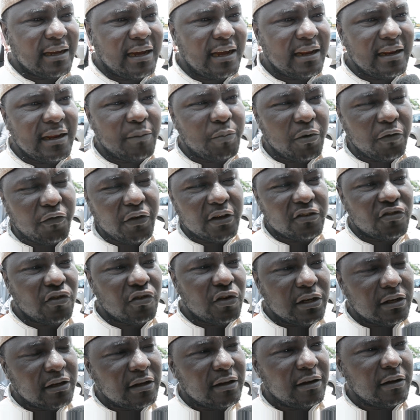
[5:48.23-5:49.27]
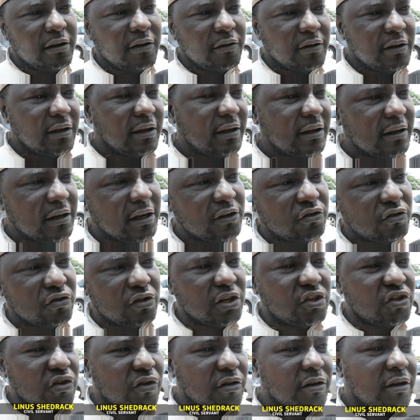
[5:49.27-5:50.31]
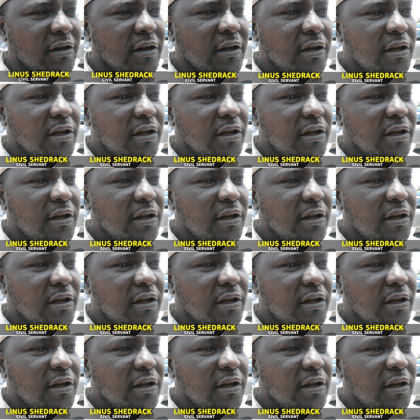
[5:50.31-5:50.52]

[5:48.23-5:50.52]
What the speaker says: and a professor in education,